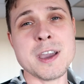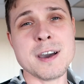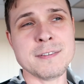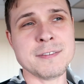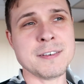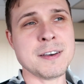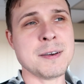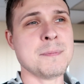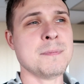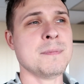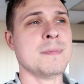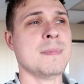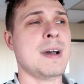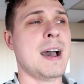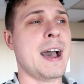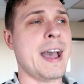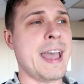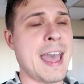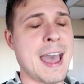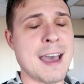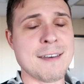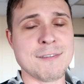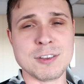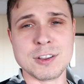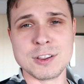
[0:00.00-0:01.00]
of them, I
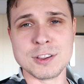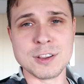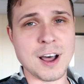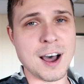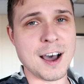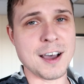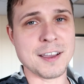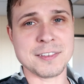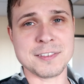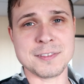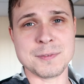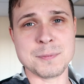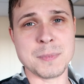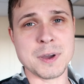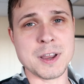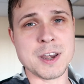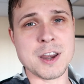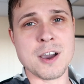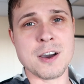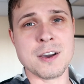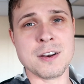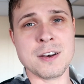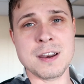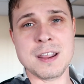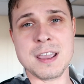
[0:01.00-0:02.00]
haven't lost
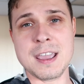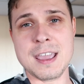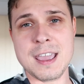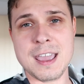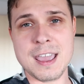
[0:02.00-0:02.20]
money on